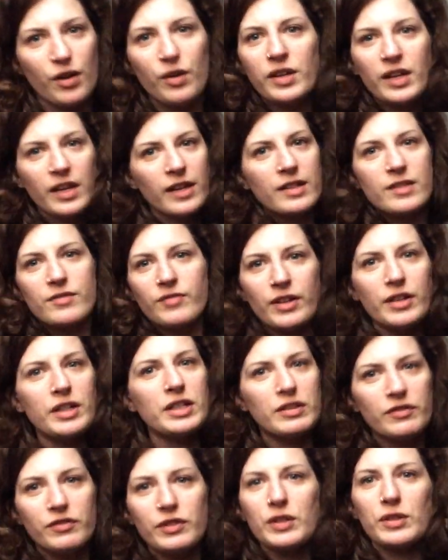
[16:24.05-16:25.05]
oh yeah, it's very
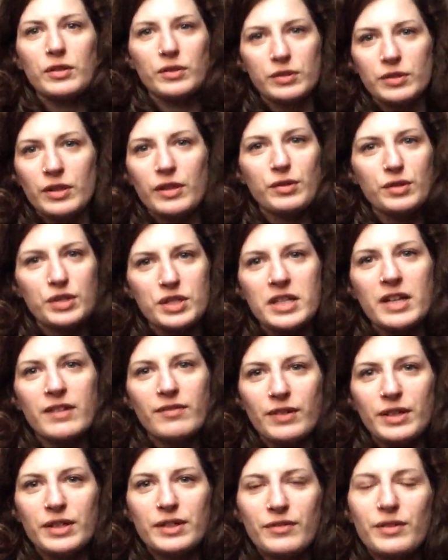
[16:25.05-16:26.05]
difficult to understand,
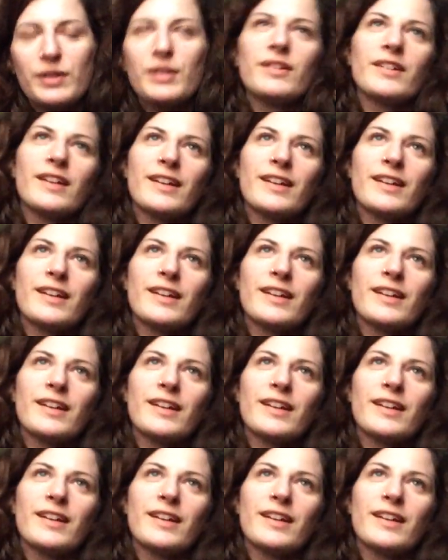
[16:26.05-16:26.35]
very difficult.